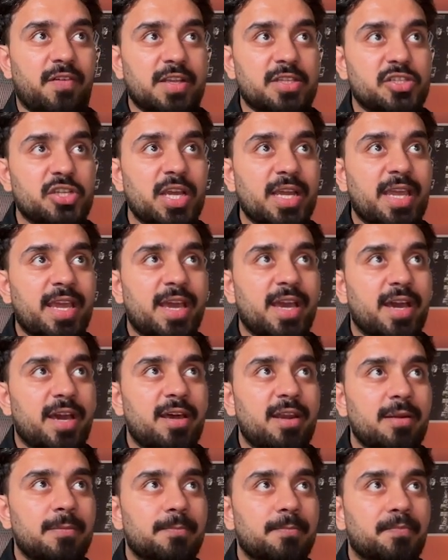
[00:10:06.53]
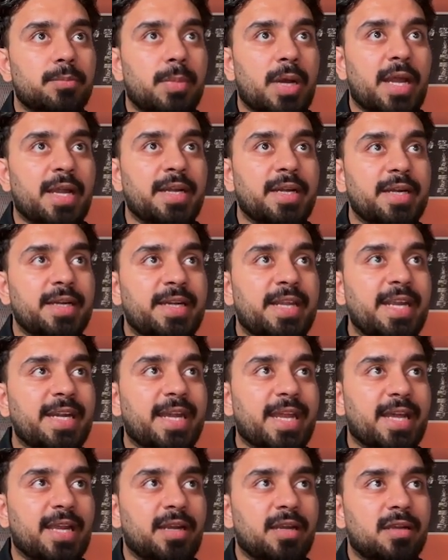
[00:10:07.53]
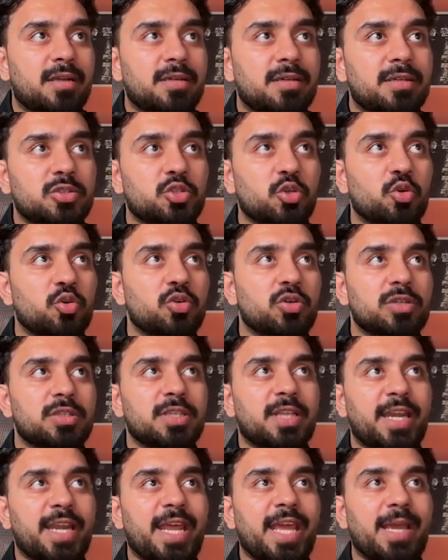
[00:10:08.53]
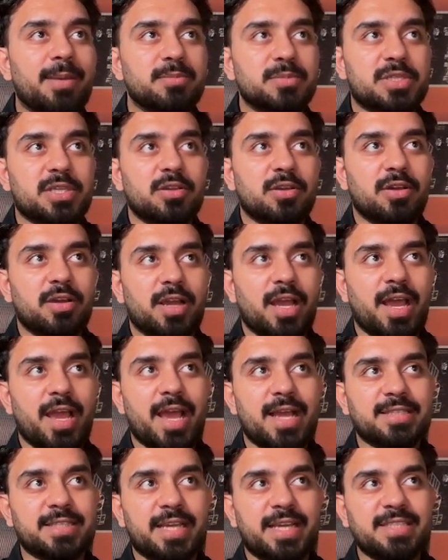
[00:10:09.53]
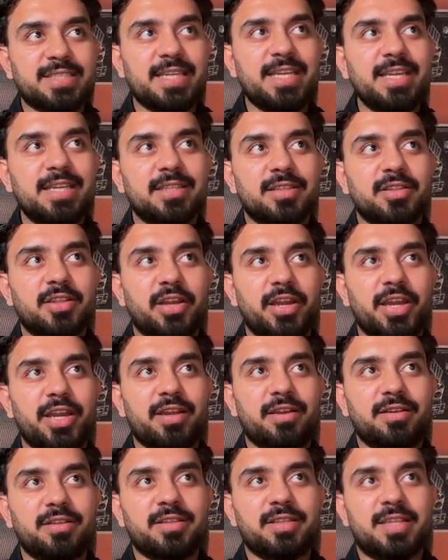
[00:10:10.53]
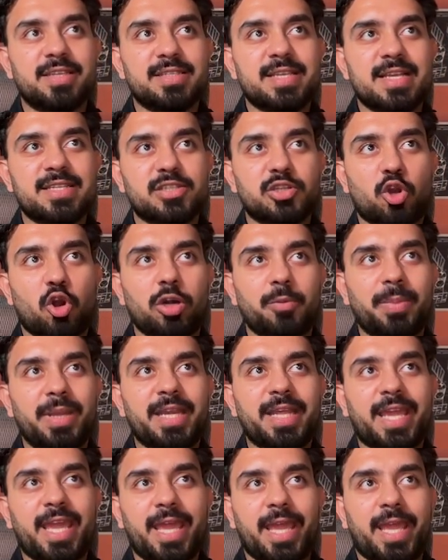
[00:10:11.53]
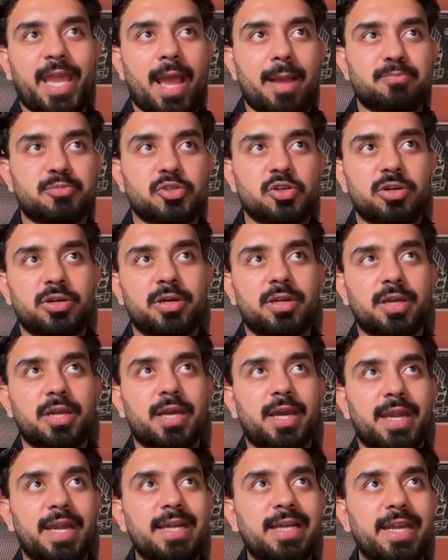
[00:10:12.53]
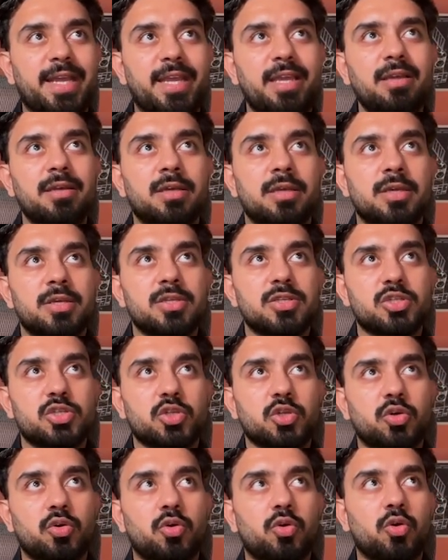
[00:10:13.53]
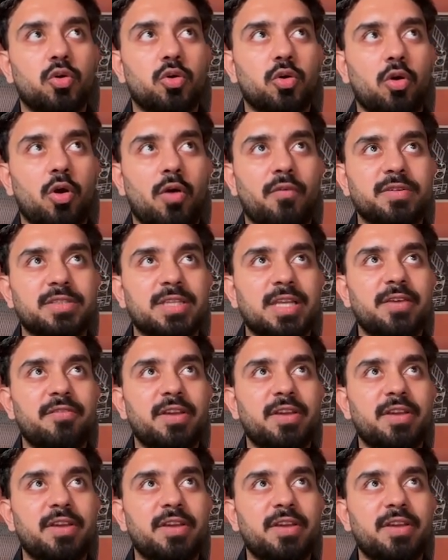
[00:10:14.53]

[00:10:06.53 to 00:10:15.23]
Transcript: I check here, my detail, so the names, as I can see, then this has not been captured correctly. So obviously